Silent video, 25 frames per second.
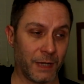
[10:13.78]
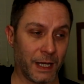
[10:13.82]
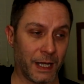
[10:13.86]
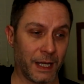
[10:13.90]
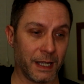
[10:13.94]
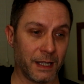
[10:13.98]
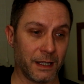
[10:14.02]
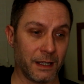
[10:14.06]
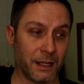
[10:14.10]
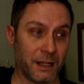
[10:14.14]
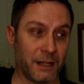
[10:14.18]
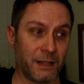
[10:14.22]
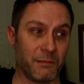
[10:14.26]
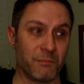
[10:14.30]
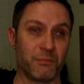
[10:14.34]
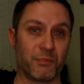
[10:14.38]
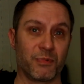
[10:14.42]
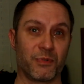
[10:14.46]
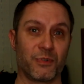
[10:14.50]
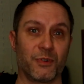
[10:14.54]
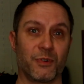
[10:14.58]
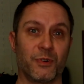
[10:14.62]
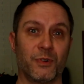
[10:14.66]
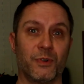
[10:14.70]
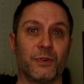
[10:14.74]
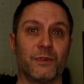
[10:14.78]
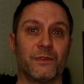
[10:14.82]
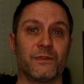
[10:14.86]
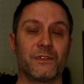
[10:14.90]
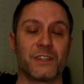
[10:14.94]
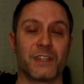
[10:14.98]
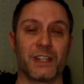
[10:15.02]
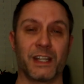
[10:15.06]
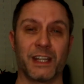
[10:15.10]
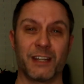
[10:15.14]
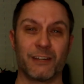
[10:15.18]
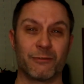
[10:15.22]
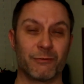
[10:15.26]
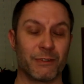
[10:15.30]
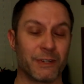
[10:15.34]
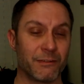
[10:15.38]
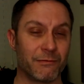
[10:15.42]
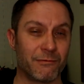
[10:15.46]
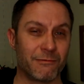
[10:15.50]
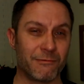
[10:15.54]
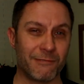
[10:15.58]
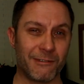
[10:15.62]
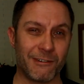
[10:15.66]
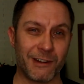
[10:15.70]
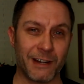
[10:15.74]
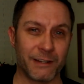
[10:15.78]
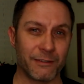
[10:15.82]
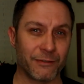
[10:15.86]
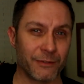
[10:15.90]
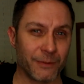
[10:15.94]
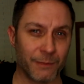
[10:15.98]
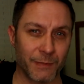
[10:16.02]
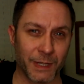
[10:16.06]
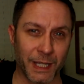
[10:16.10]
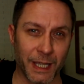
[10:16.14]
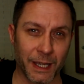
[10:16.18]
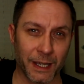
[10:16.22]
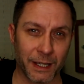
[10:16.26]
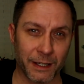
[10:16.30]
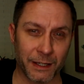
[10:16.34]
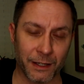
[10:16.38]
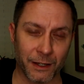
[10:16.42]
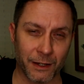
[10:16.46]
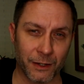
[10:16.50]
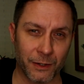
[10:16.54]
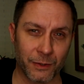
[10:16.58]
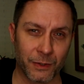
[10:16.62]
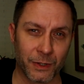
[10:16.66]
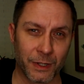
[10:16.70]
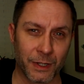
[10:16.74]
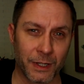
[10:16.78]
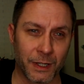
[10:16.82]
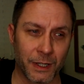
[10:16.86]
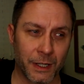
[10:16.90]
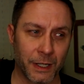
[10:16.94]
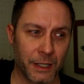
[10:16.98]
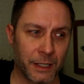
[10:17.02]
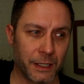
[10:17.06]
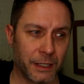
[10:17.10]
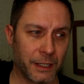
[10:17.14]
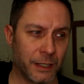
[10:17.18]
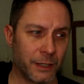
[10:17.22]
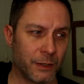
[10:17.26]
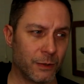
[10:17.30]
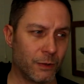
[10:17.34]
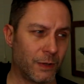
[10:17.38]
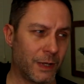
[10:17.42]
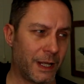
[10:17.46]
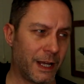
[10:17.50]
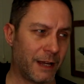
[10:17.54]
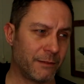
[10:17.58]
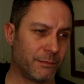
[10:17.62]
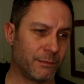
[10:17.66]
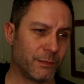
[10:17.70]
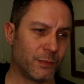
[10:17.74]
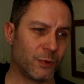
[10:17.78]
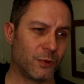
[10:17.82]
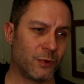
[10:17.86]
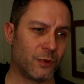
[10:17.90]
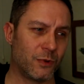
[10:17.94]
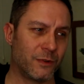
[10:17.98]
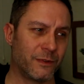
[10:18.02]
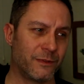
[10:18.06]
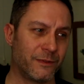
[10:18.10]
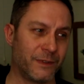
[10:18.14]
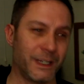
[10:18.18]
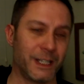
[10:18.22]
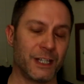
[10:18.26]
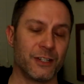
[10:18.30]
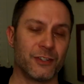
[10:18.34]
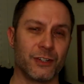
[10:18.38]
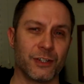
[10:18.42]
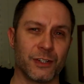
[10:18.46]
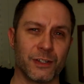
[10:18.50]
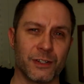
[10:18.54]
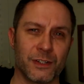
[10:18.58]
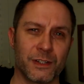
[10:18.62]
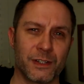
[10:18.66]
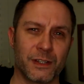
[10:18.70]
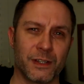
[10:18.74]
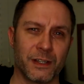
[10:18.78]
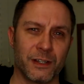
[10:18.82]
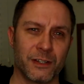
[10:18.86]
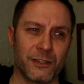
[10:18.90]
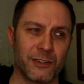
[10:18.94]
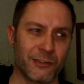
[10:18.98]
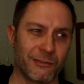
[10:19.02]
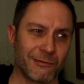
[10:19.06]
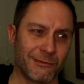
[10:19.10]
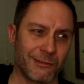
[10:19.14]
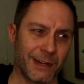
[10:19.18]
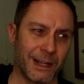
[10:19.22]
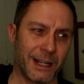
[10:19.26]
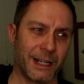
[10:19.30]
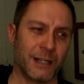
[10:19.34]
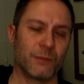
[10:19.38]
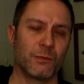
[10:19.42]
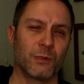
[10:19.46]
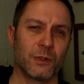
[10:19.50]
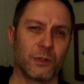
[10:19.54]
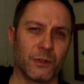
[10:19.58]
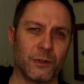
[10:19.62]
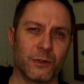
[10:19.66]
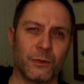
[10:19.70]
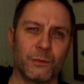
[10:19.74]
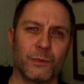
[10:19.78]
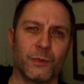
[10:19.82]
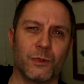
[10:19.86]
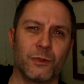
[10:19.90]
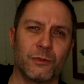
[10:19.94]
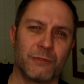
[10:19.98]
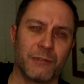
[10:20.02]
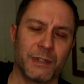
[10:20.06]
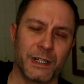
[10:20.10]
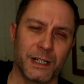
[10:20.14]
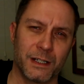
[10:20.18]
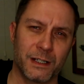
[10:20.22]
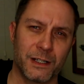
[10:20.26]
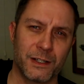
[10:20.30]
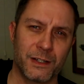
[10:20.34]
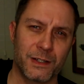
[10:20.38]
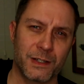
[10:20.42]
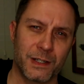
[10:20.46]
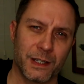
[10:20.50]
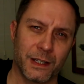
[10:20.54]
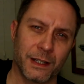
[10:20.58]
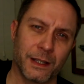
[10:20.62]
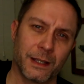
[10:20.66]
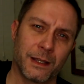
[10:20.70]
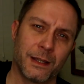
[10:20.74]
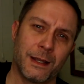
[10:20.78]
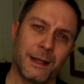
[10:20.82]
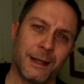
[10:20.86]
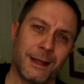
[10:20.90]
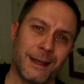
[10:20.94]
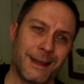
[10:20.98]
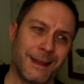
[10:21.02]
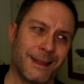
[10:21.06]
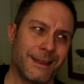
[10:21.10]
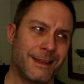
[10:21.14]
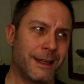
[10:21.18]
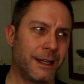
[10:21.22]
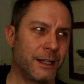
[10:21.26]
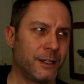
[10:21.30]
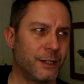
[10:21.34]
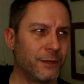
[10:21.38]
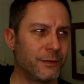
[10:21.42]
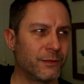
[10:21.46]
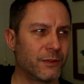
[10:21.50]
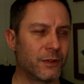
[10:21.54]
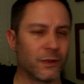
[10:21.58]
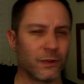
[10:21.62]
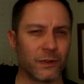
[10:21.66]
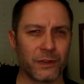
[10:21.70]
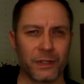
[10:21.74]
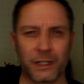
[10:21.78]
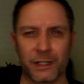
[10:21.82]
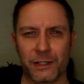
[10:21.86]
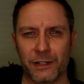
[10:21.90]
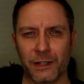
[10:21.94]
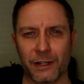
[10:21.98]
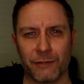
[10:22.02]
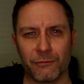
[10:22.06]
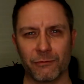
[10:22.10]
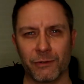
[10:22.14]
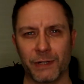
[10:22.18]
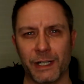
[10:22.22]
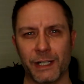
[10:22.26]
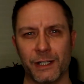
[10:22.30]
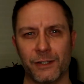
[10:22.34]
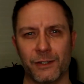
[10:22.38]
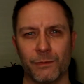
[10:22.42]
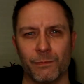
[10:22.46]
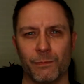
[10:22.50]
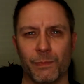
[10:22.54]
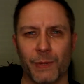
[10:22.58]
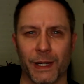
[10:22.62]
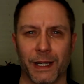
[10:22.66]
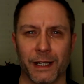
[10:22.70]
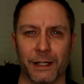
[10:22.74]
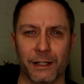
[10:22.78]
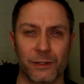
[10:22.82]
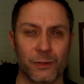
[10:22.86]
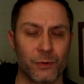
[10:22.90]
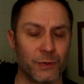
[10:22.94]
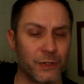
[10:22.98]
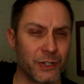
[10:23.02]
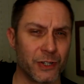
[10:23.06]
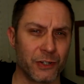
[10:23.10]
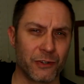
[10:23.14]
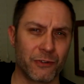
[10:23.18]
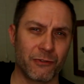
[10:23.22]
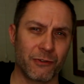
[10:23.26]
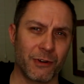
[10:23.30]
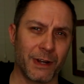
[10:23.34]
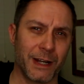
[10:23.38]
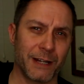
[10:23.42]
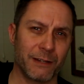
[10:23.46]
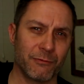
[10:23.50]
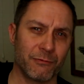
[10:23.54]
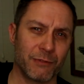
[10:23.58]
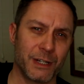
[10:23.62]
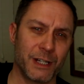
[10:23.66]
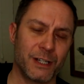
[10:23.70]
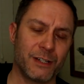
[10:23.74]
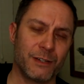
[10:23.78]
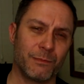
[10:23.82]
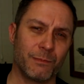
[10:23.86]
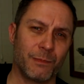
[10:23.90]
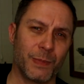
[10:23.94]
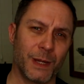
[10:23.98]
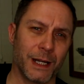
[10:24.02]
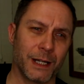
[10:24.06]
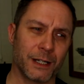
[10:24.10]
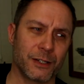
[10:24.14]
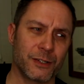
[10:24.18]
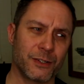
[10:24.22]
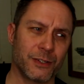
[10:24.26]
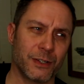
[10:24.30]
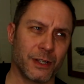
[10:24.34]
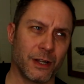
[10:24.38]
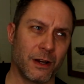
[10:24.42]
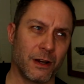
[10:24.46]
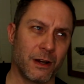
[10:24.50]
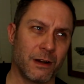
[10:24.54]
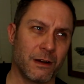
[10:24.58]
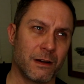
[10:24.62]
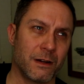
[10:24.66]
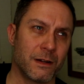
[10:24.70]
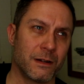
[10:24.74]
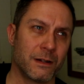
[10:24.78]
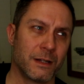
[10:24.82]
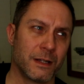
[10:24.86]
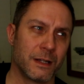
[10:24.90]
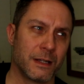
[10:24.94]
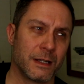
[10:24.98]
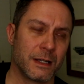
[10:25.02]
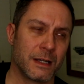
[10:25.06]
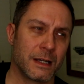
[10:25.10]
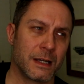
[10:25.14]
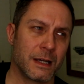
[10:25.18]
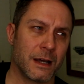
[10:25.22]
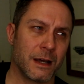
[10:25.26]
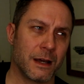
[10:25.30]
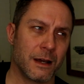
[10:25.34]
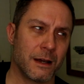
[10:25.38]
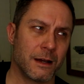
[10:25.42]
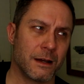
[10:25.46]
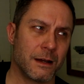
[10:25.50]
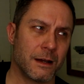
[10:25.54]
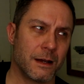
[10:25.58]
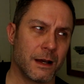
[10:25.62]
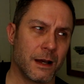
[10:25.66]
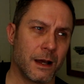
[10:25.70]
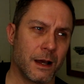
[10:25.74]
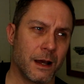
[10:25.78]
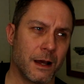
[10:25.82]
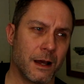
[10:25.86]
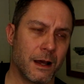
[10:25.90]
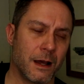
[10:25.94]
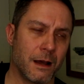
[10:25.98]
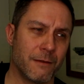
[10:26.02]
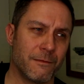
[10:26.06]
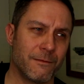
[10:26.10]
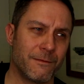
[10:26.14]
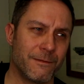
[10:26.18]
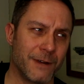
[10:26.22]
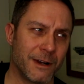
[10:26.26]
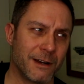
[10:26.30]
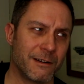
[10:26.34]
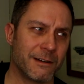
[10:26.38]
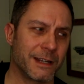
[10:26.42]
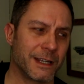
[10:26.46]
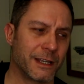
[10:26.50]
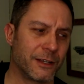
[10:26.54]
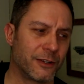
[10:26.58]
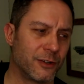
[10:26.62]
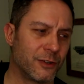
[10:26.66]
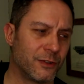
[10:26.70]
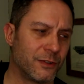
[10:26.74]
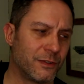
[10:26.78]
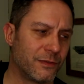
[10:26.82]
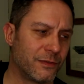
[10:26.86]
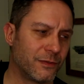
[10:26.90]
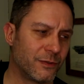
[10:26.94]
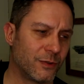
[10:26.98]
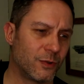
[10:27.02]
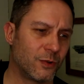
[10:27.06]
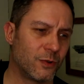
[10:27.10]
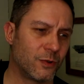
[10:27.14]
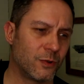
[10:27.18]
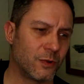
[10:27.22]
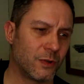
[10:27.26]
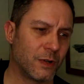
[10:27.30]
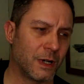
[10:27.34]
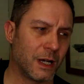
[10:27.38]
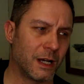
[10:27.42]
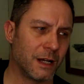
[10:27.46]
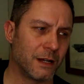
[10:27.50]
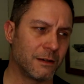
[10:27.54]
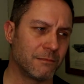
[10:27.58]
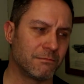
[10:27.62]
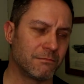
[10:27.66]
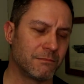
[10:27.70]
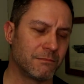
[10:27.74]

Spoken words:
an improved scenery right from the get-go. You'll have more features. The terrain will look more realistic. Then you've got things like region packs, which are great. Region packs are very good for